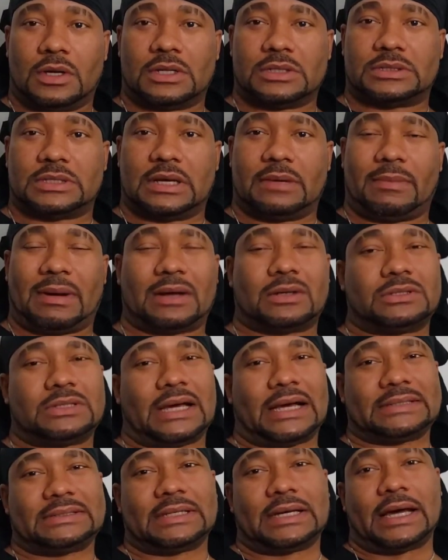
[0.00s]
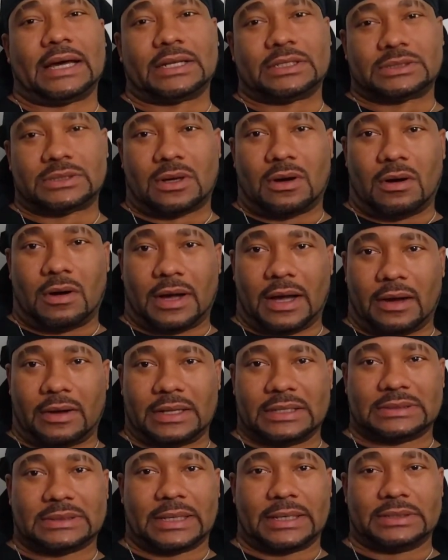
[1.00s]
Understand? Michael Jackson got a song out.
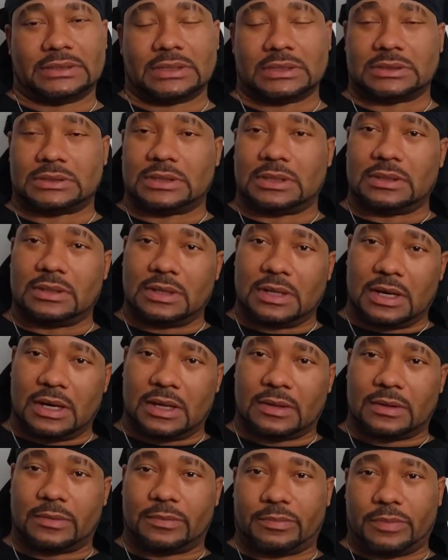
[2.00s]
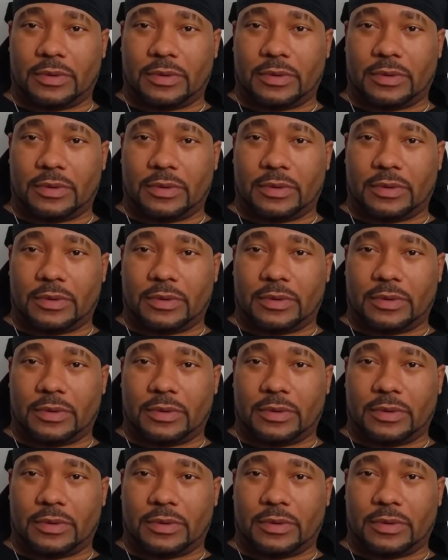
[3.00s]
He say, "Just another